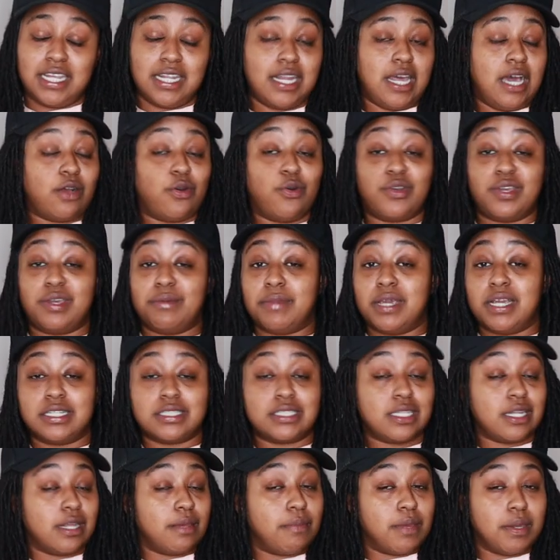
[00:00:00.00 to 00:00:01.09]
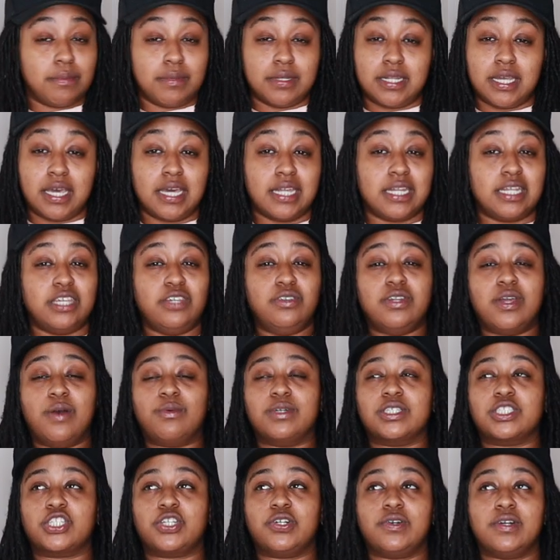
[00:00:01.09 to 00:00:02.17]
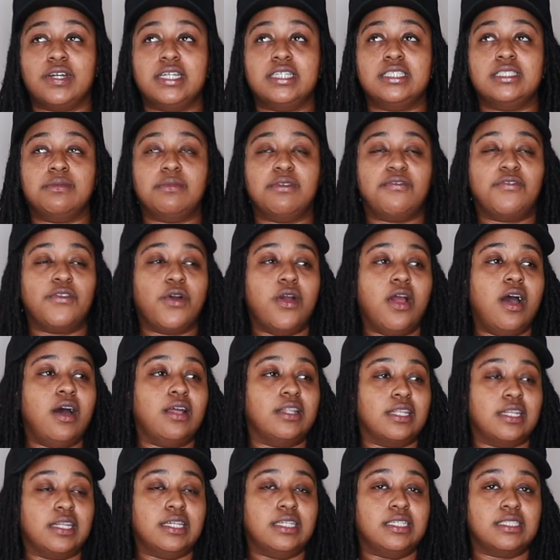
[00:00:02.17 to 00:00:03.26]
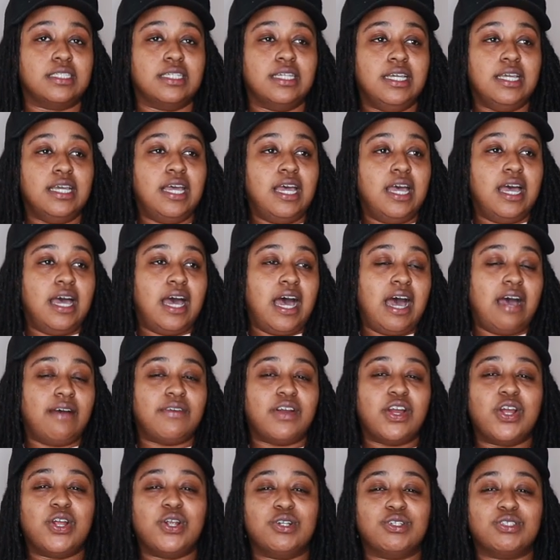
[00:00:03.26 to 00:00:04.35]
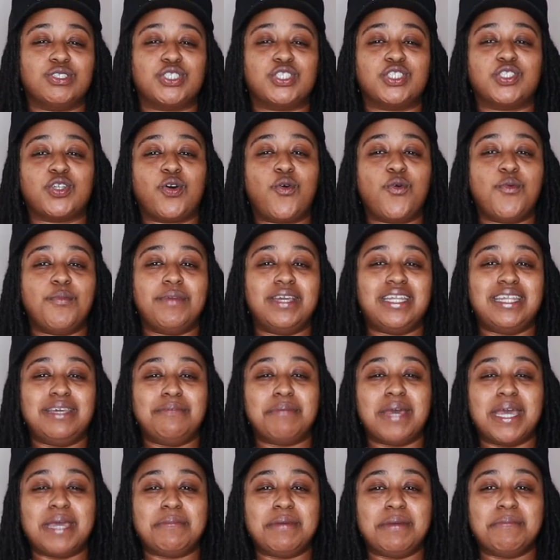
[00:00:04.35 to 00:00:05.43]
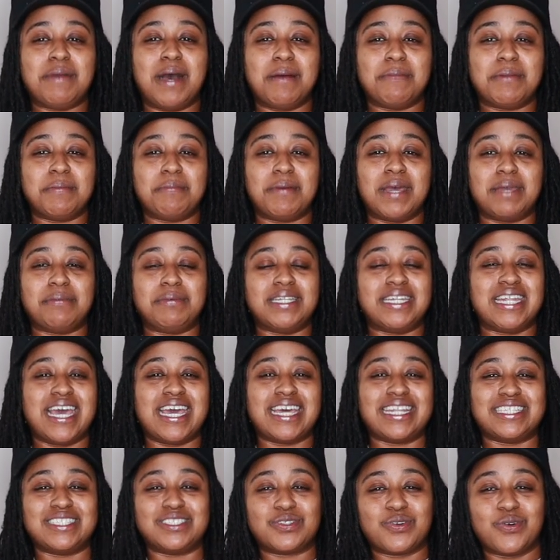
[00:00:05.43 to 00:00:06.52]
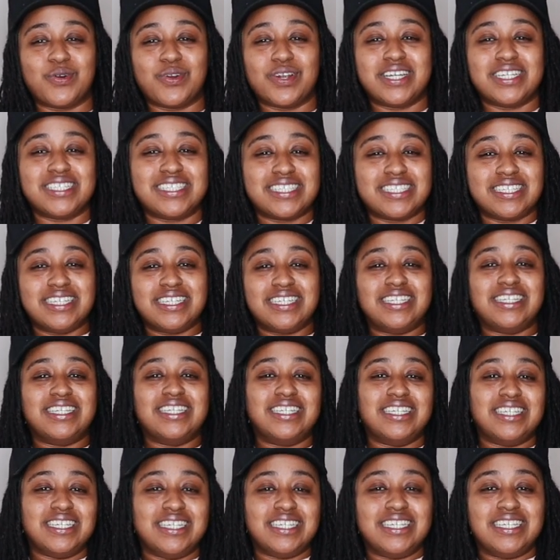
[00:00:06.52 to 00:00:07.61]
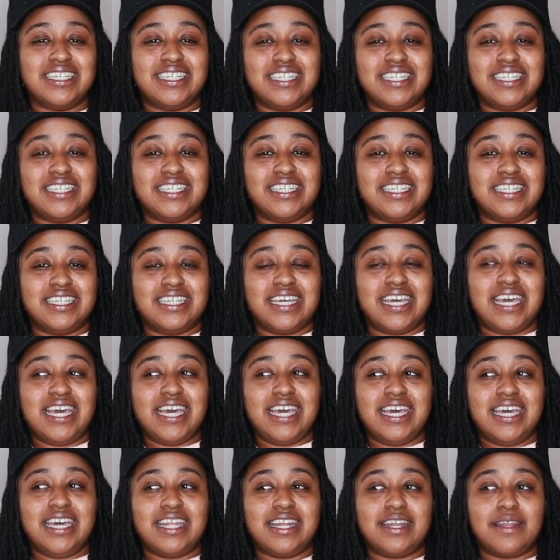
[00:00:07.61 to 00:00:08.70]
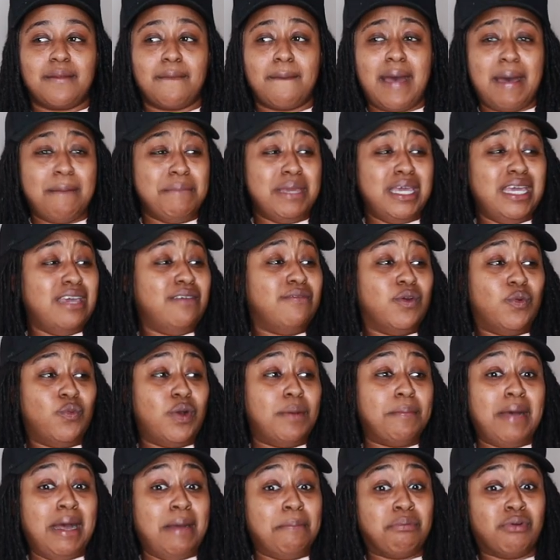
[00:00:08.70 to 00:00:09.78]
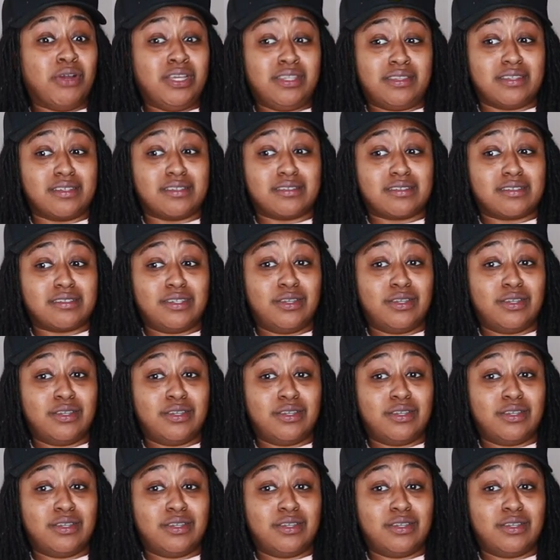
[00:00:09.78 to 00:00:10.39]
they not going to get married to their baby daddy. You know what's crazy before all of this? I've heard so many baby mama, baby daddy stories. And I mean, even with my brothers,